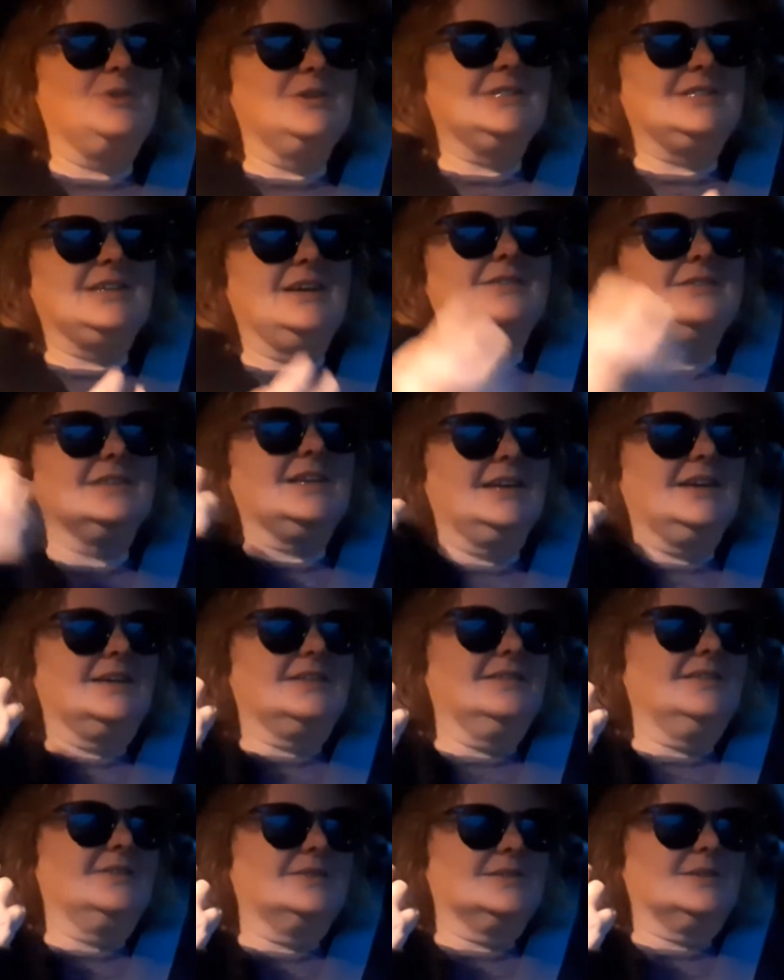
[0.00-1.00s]
It sounds like
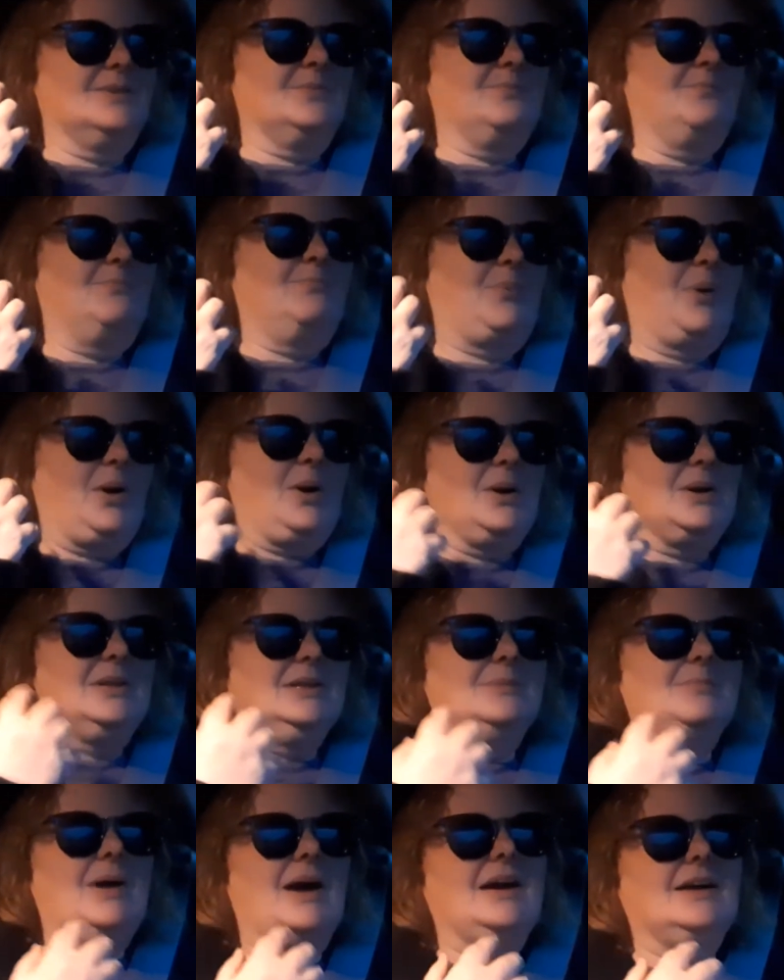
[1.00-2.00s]
there's a bird in
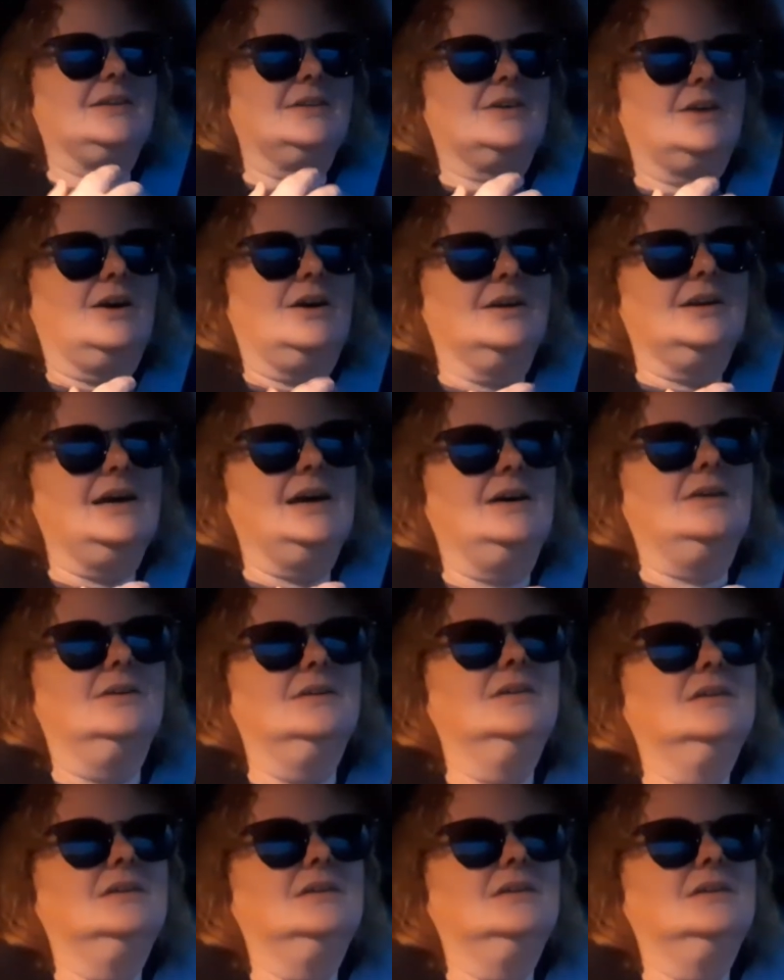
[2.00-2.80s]
the back of the car now.